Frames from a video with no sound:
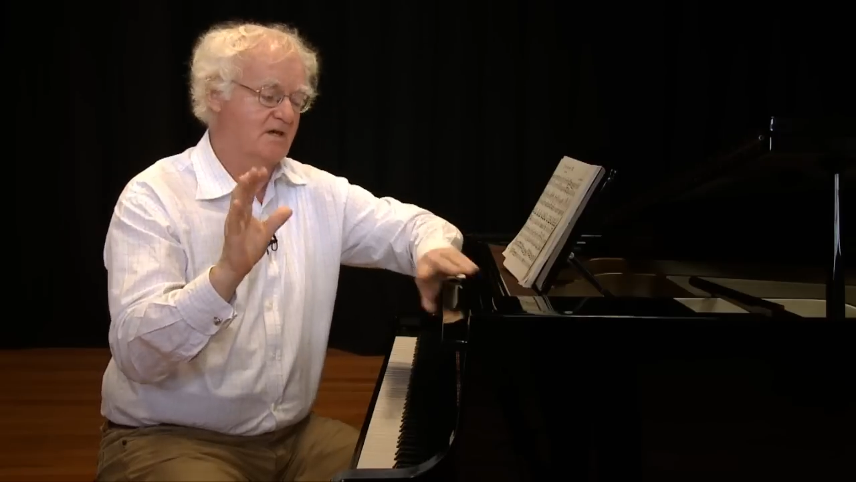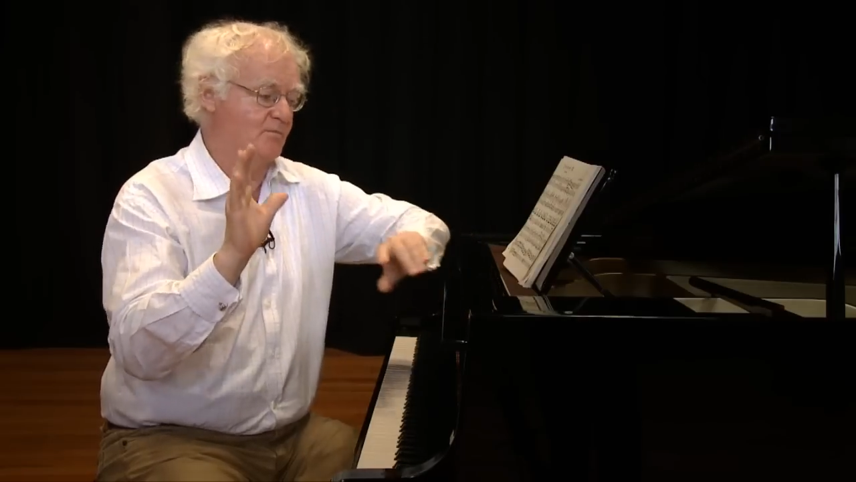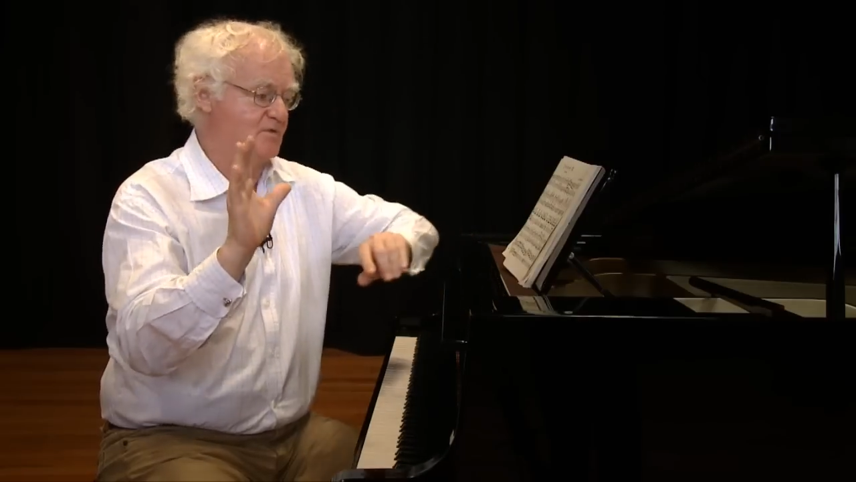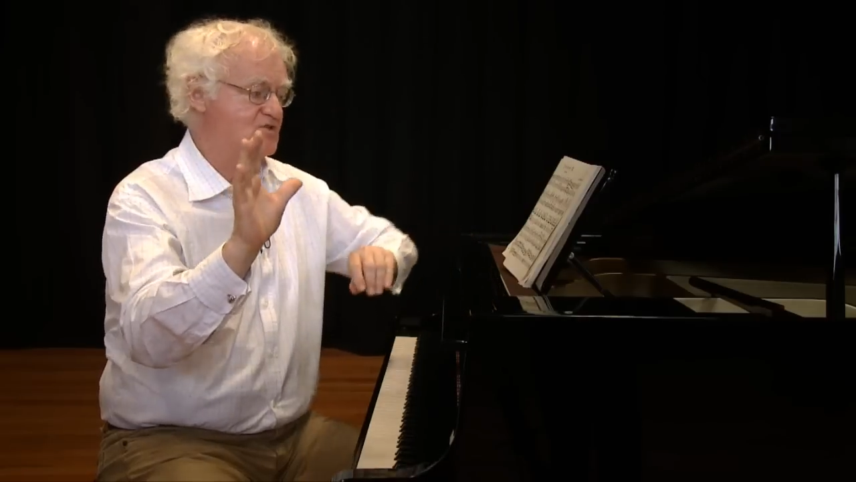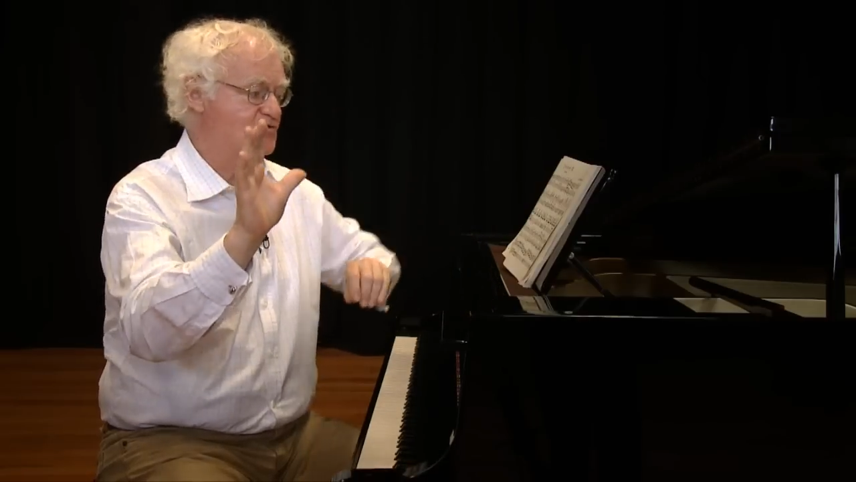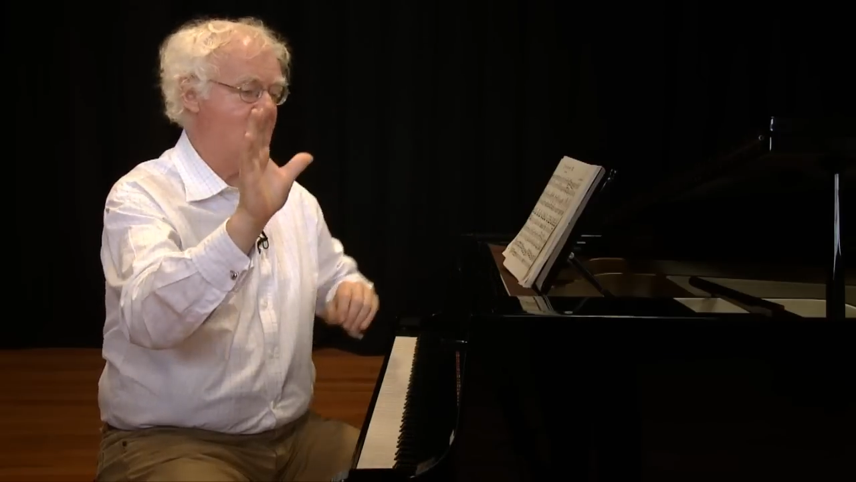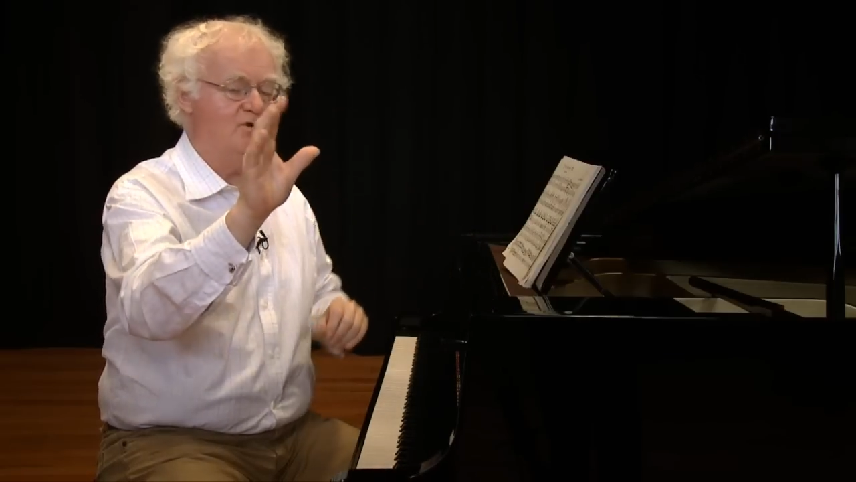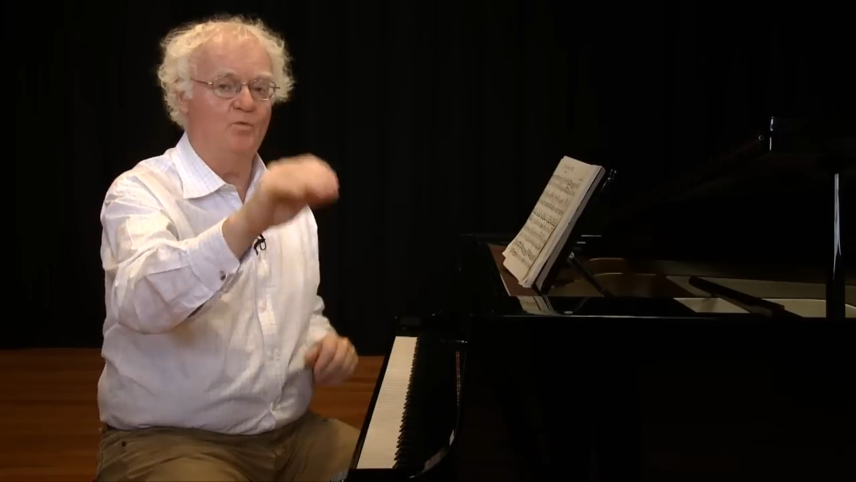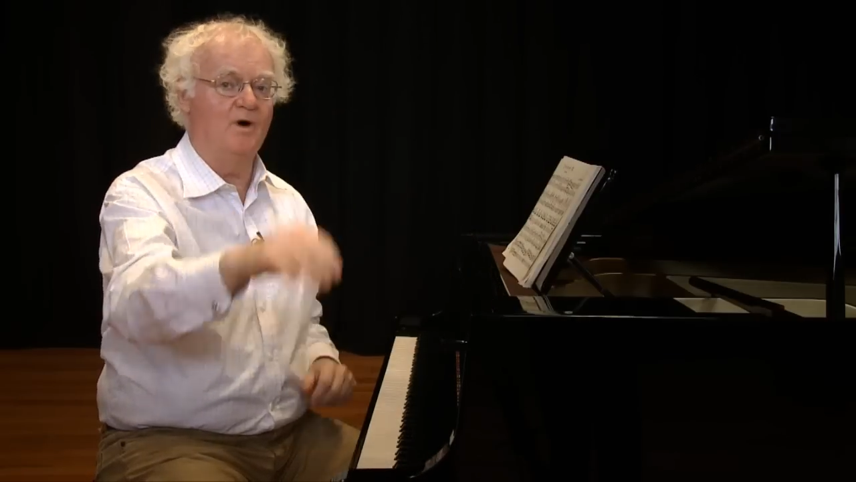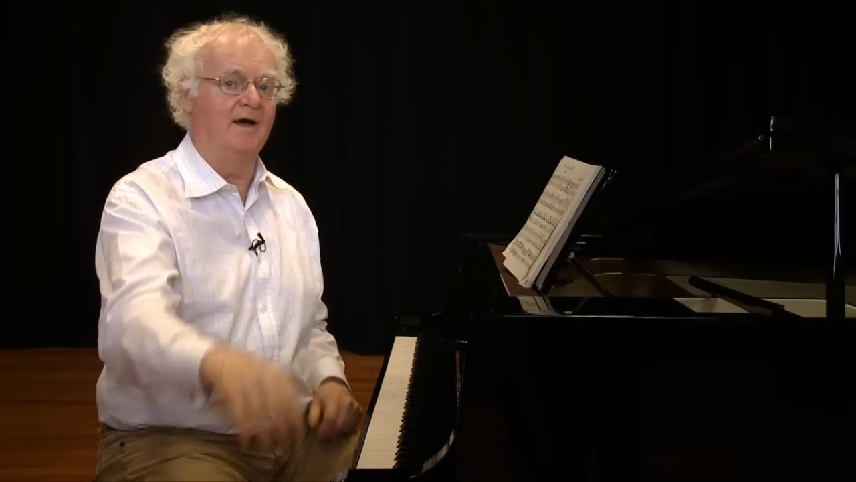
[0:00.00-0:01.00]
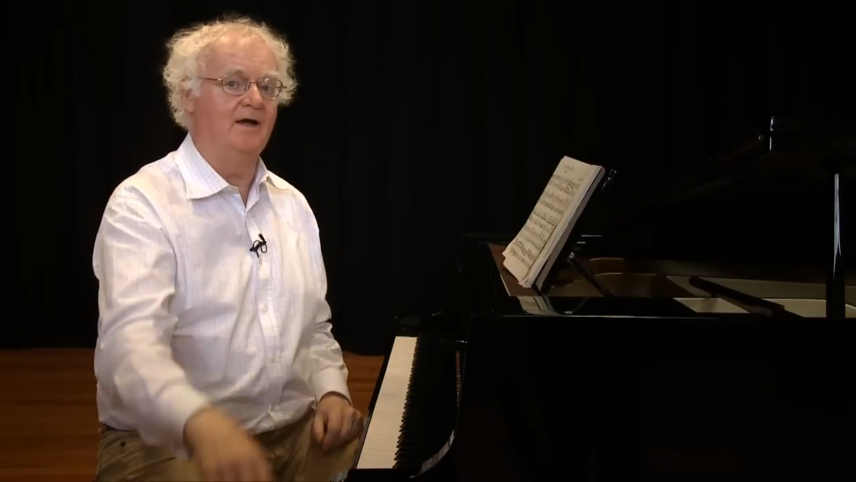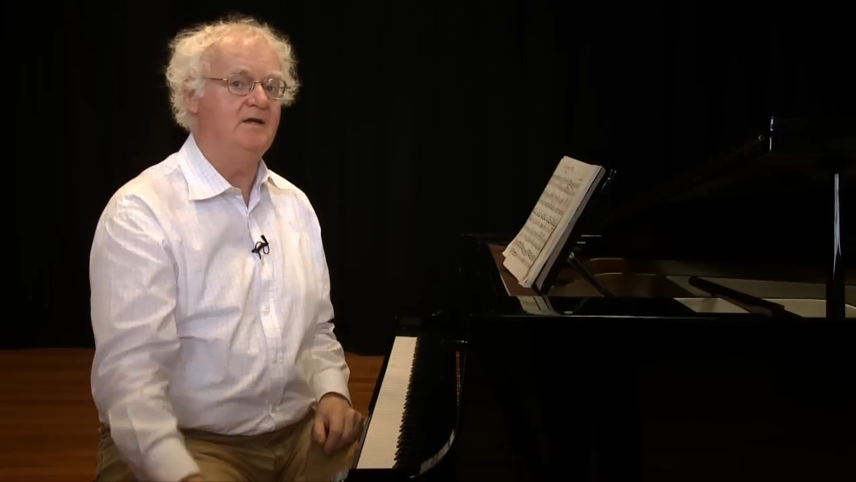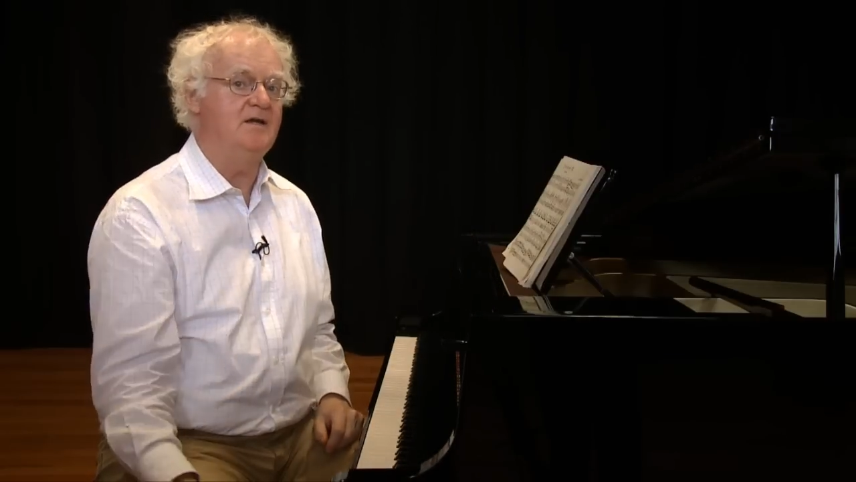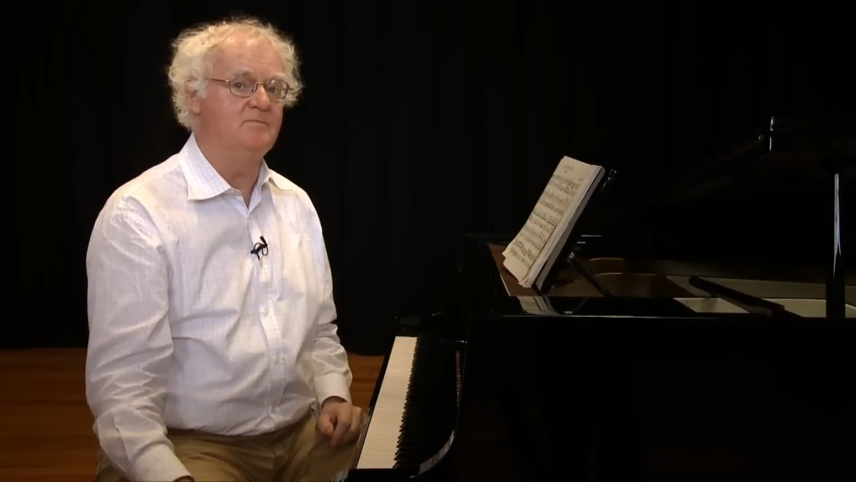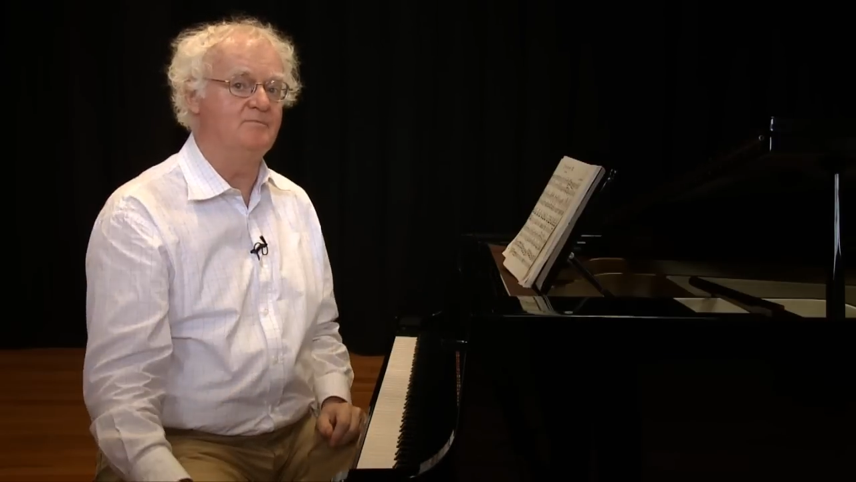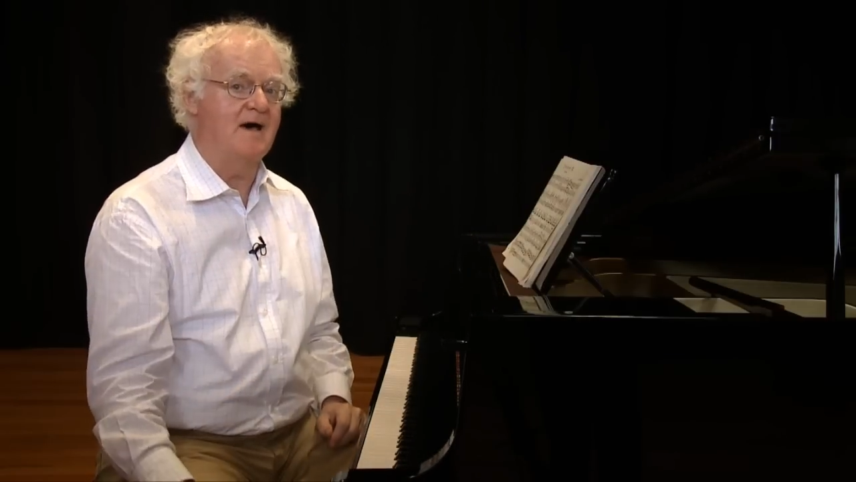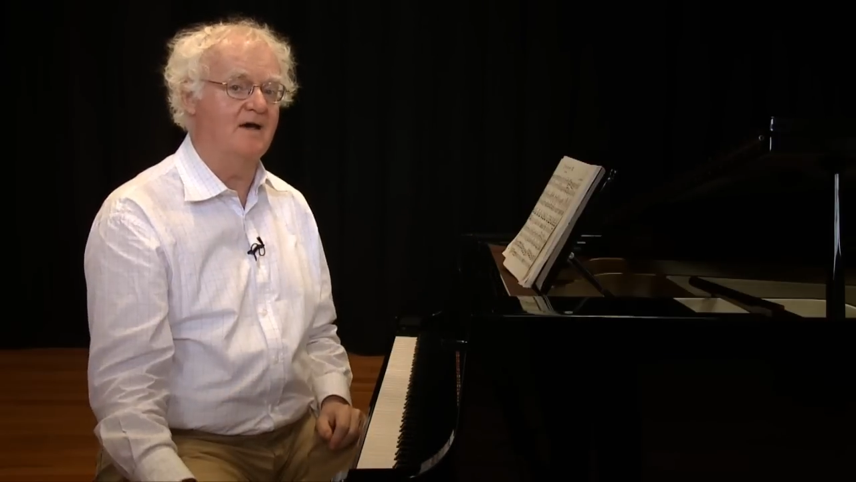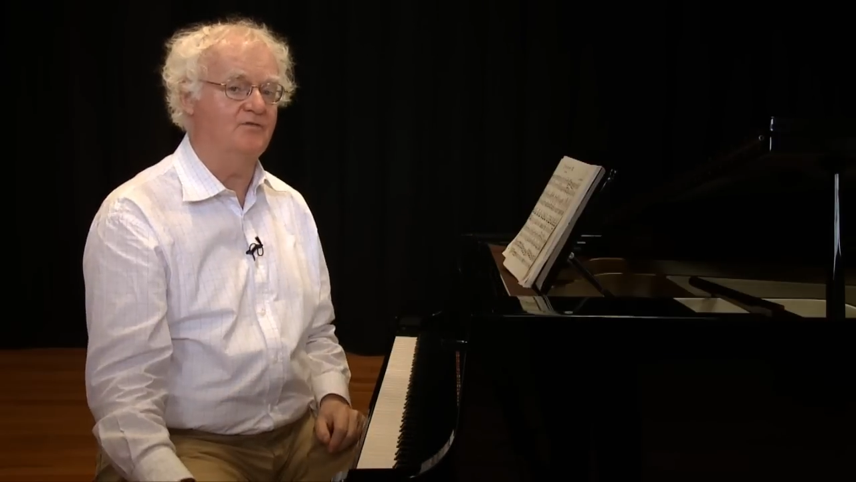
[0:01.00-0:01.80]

And we straight away in bar